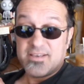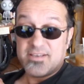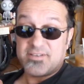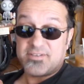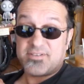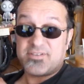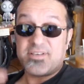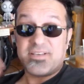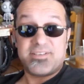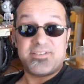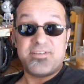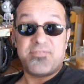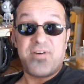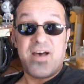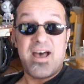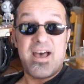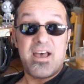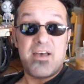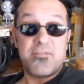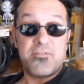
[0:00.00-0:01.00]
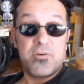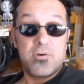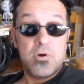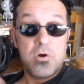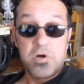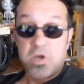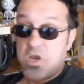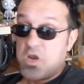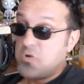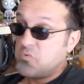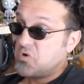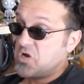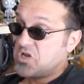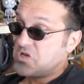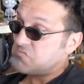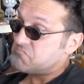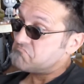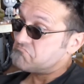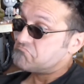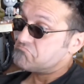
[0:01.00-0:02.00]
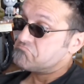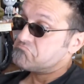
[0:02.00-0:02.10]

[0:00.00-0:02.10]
is 65. Okay, well,